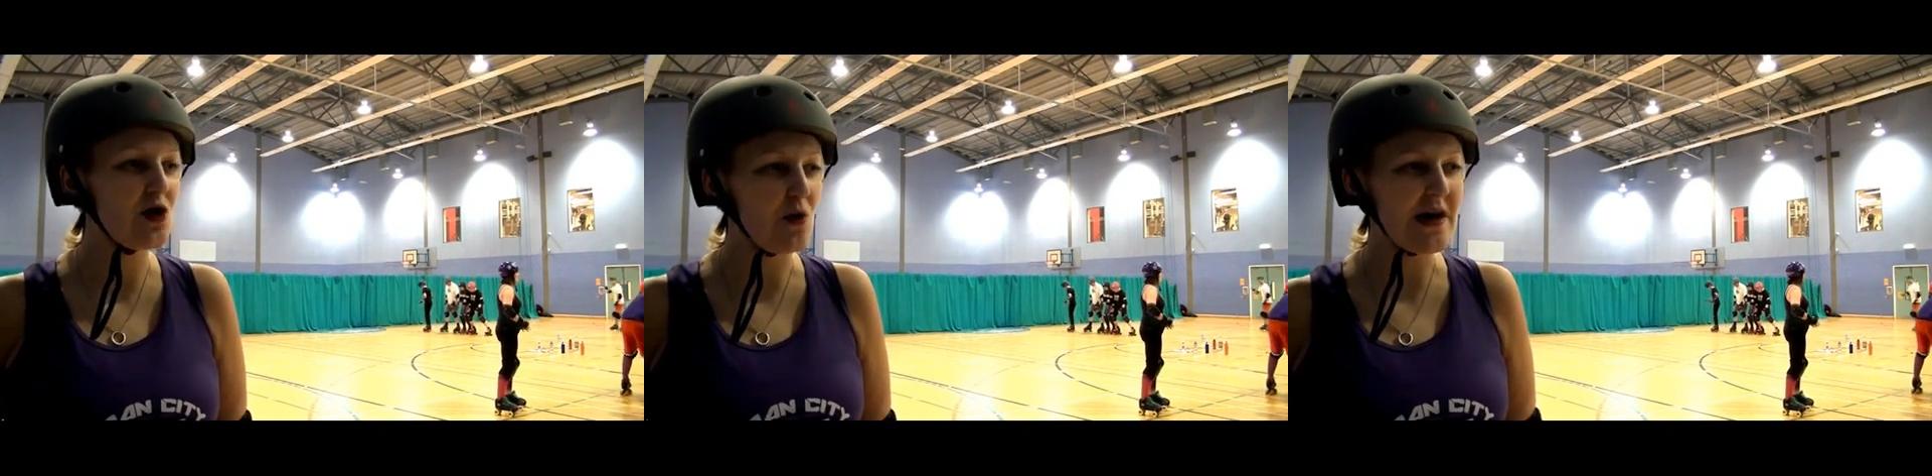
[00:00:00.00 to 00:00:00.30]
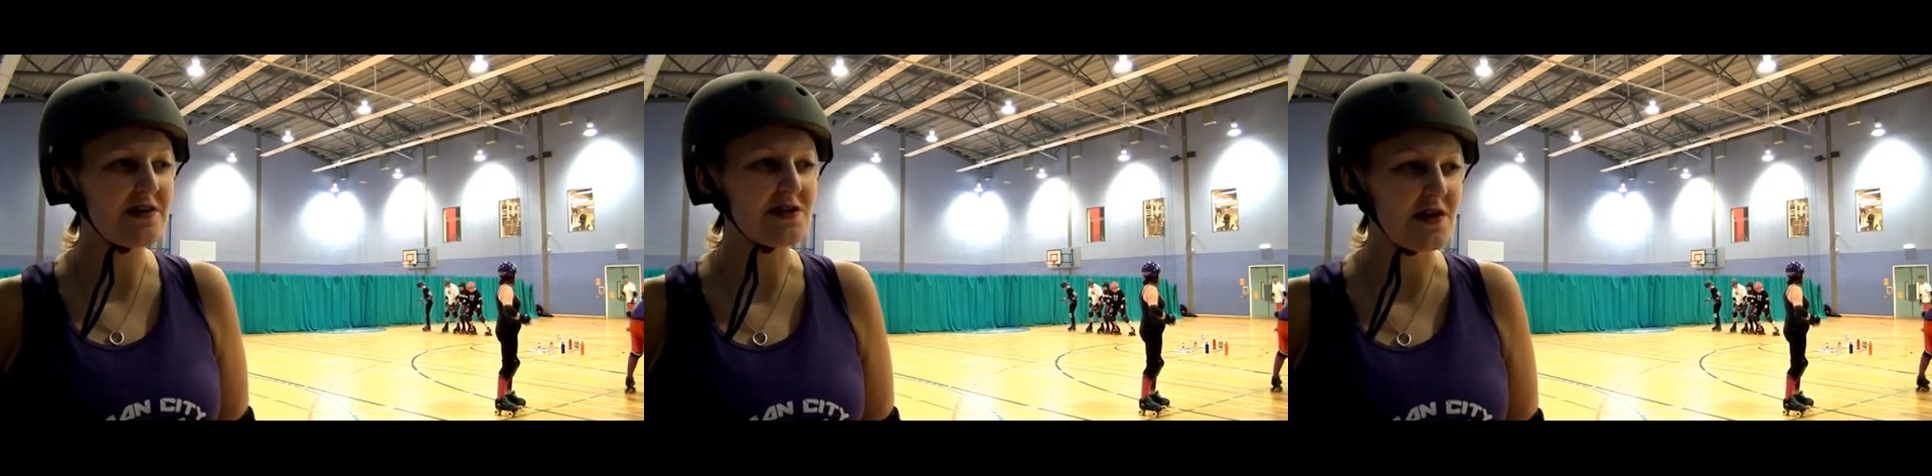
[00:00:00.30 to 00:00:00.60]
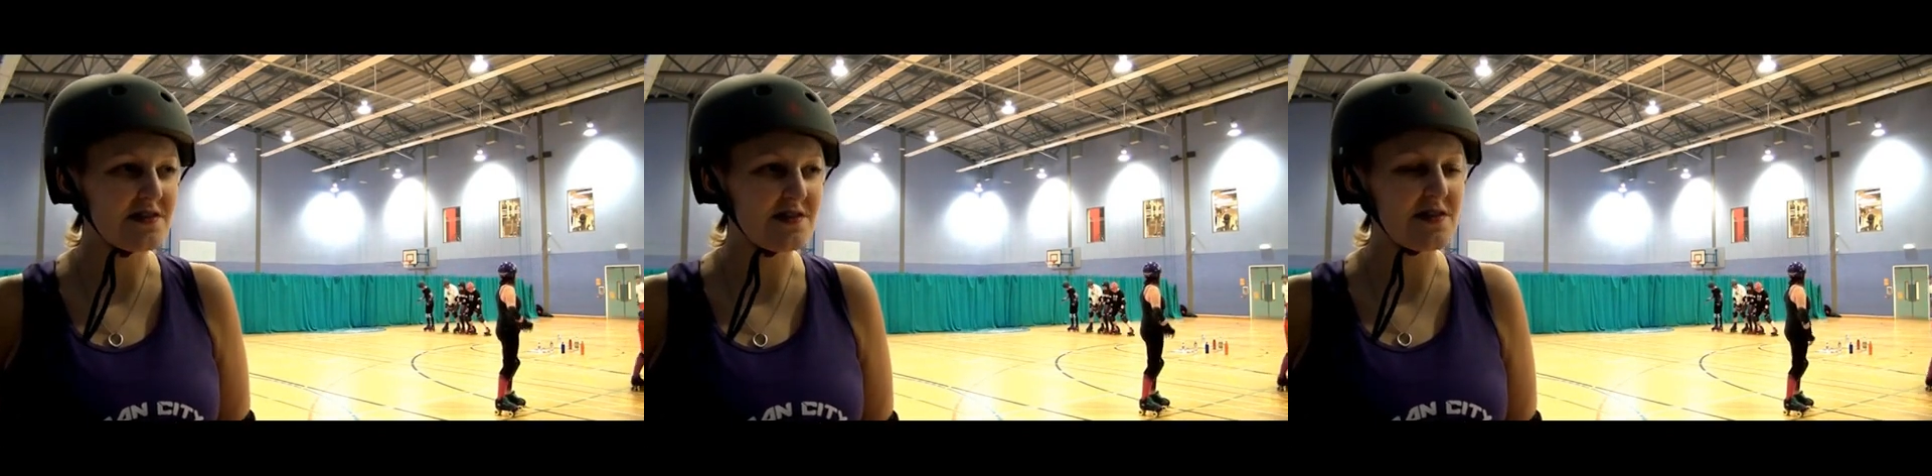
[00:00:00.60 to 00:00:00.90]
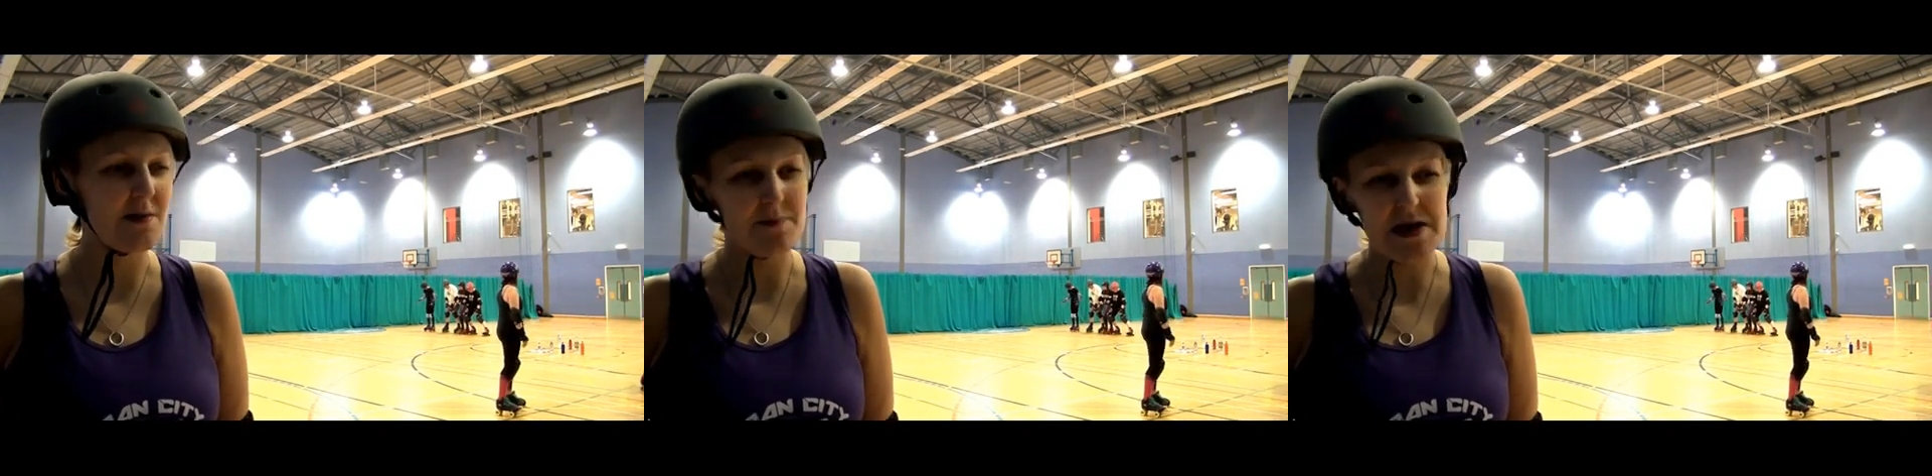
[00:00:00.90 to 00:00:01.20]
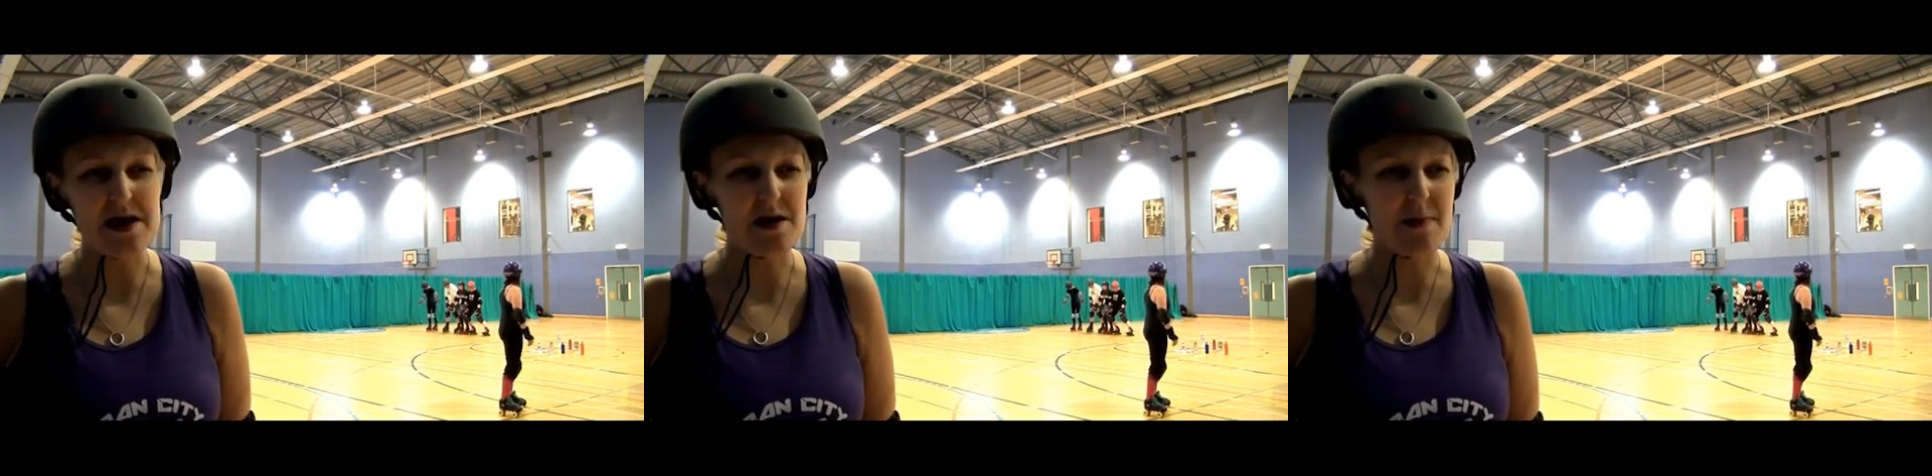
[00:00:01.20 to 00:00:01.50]
co-ed started to
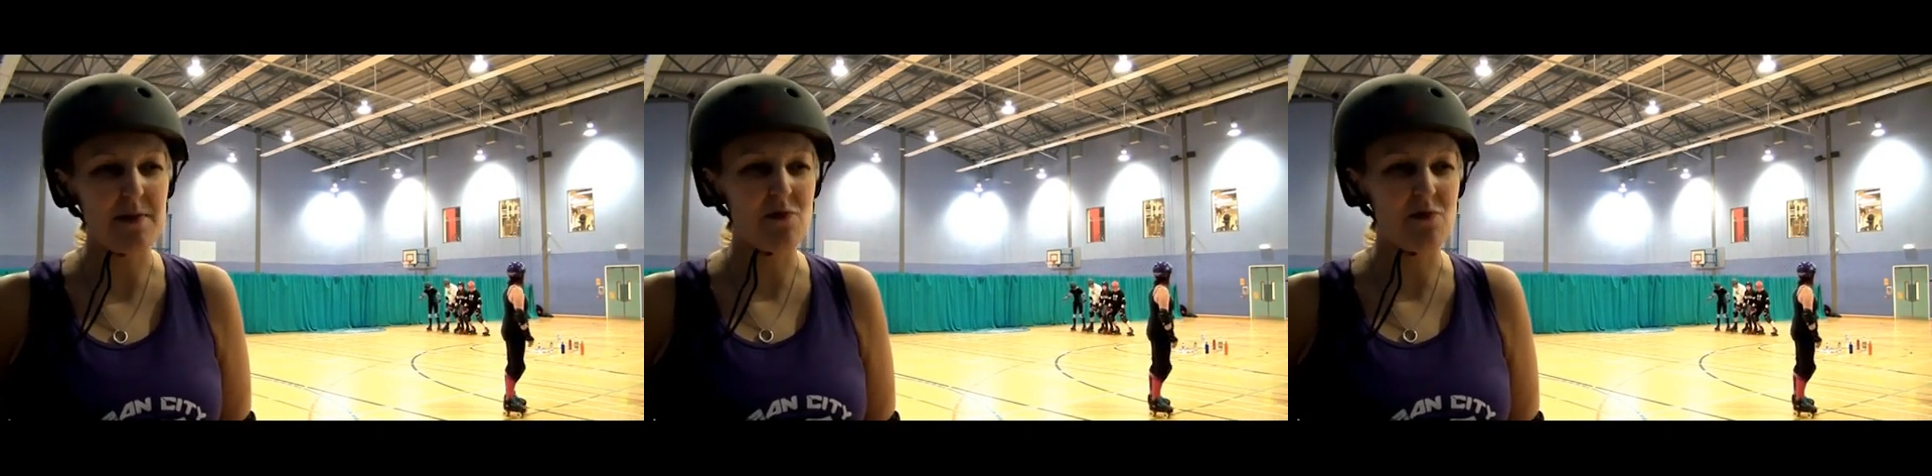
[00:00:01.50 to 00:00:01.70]
appear a bit